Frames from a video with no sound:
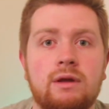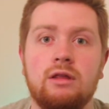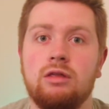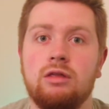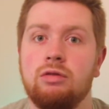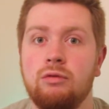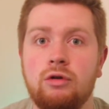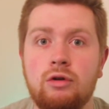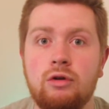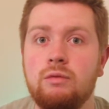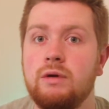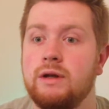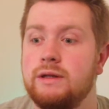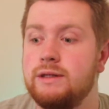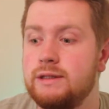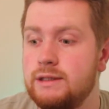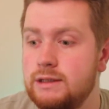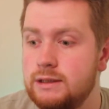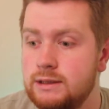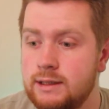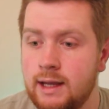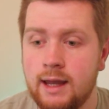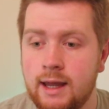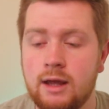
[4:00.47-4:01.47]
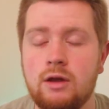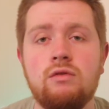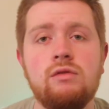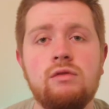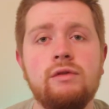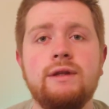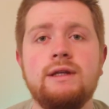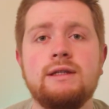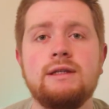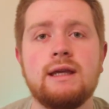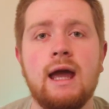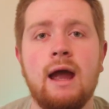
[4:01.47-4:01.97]
through and seeing all
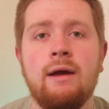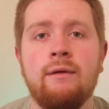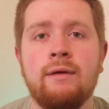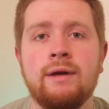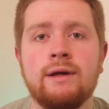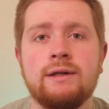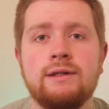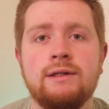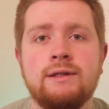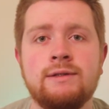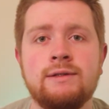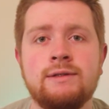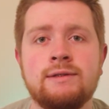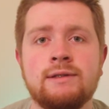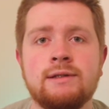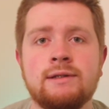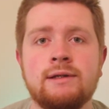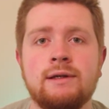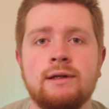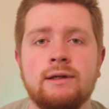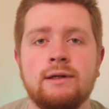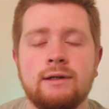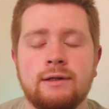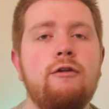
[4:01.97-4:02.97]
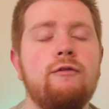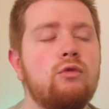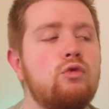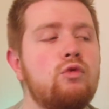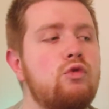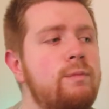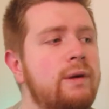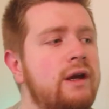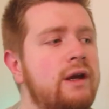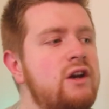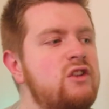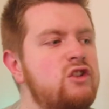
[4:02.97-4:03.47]
these characters. Overall,
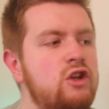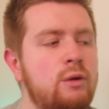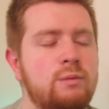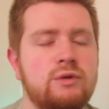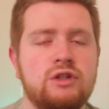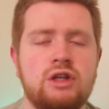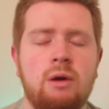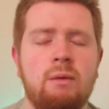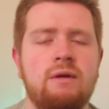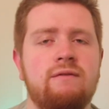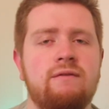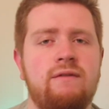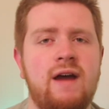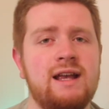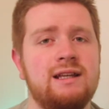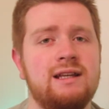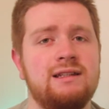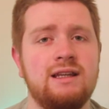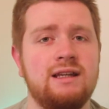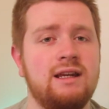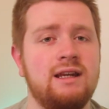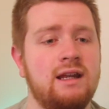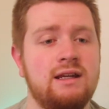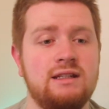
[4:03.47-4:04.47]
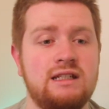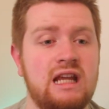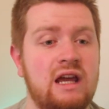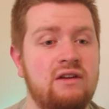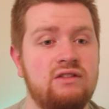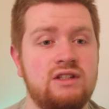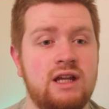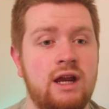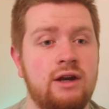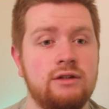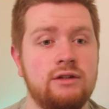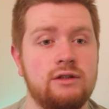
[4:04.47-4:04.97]
because I'm so invested in David
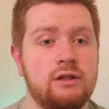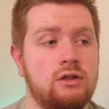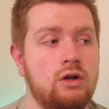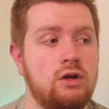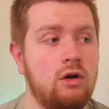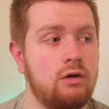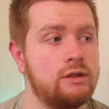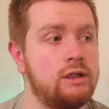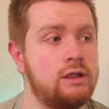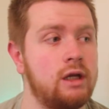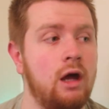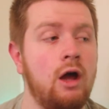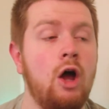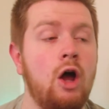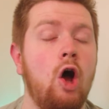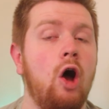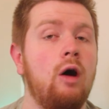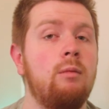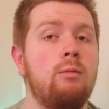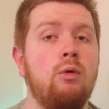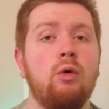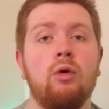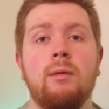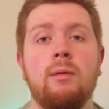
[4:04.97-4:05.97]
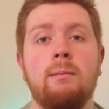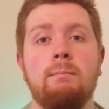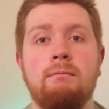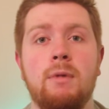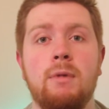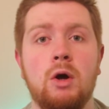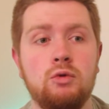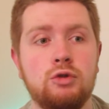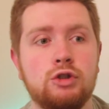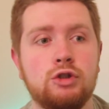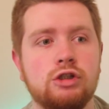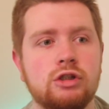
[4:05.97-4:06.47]
Tennant as a Doctor, a more
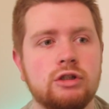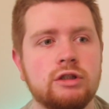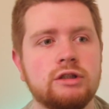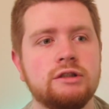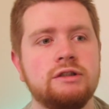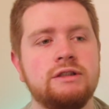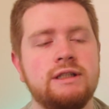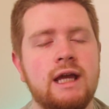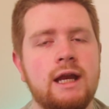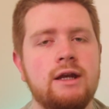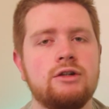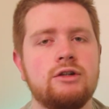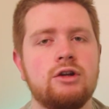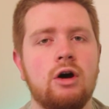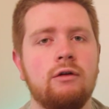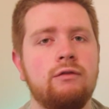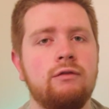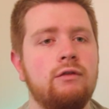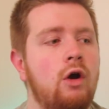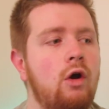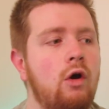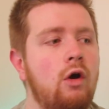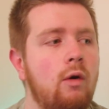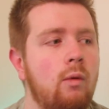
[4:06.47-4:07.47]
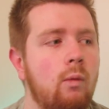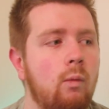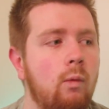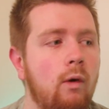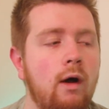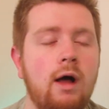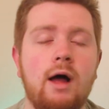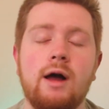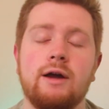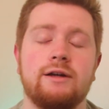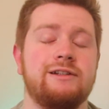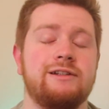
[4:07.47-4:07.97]
emotional send-off
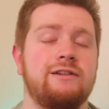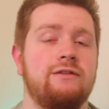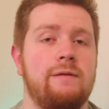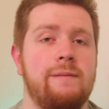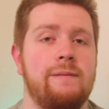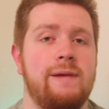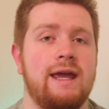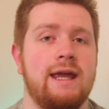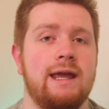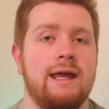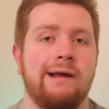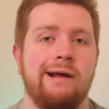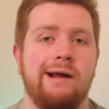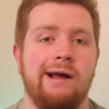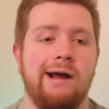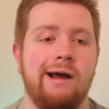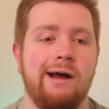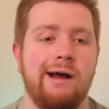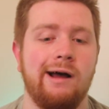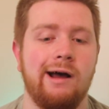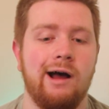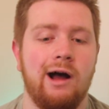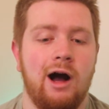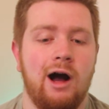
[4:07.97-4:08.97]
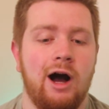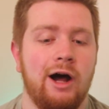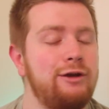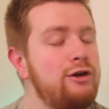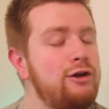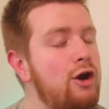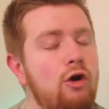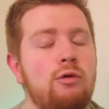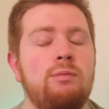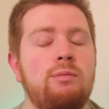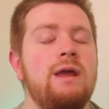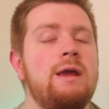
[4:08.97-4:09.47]
works for me. I
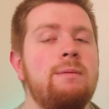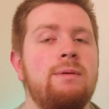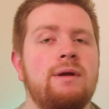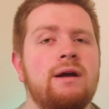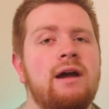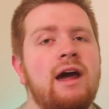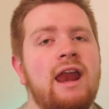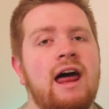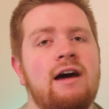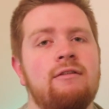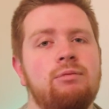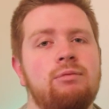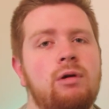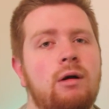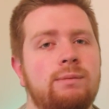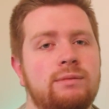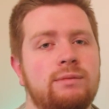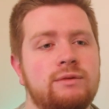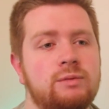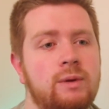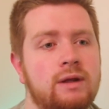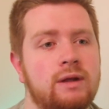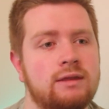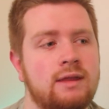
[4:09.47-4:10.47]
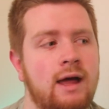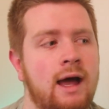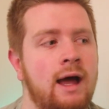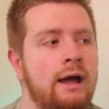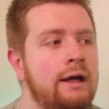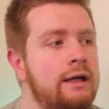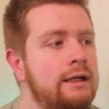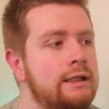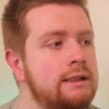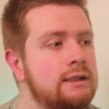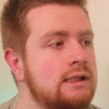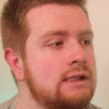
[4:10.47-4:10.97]
know people are going to have problems with that,
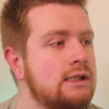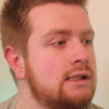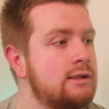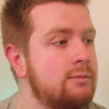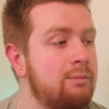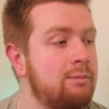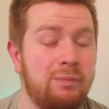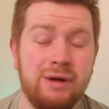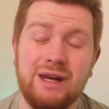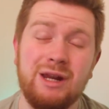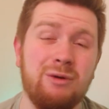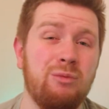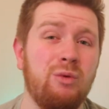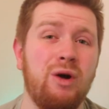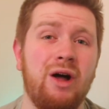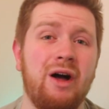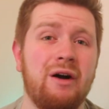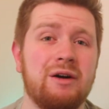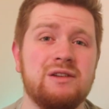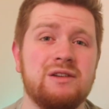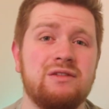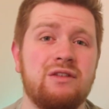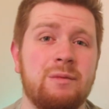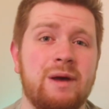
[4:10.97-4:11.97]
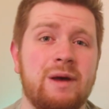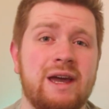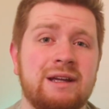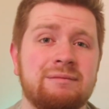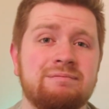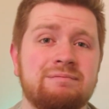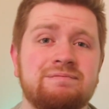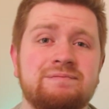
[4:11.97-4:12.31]
but it works for me.